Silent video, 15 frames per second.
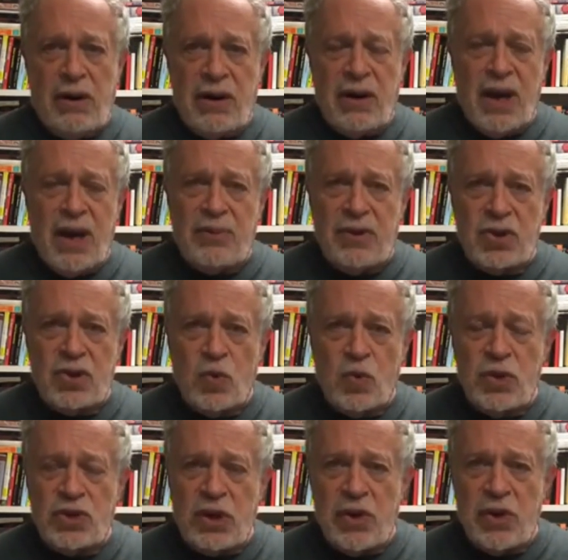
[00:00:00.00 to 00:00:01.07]
Yiannopoulos
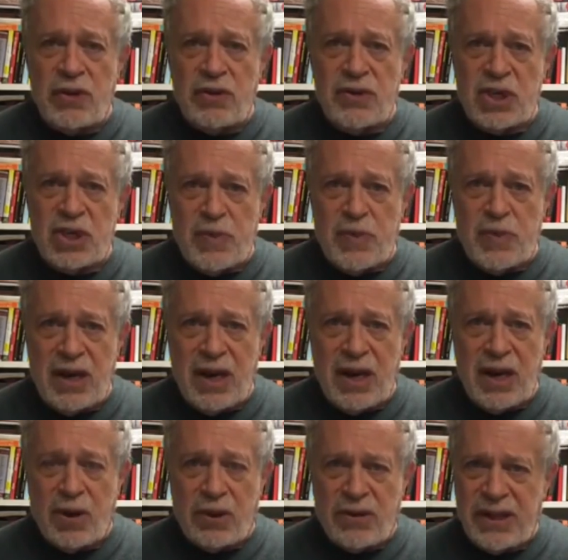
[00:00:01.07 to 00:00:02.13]
was going to speak
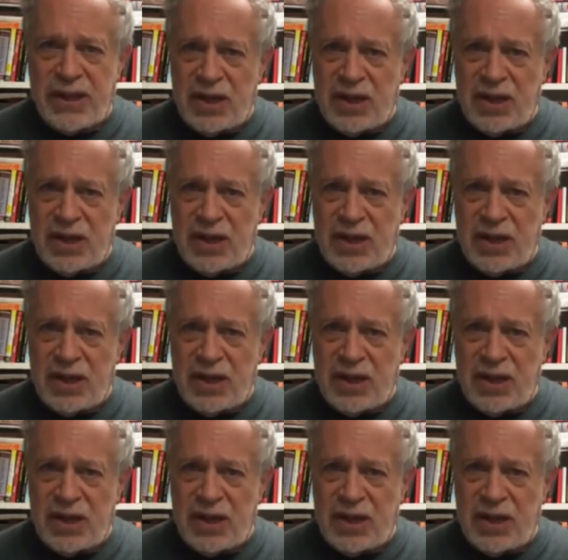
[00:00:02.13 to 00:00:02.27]
at Berkeley,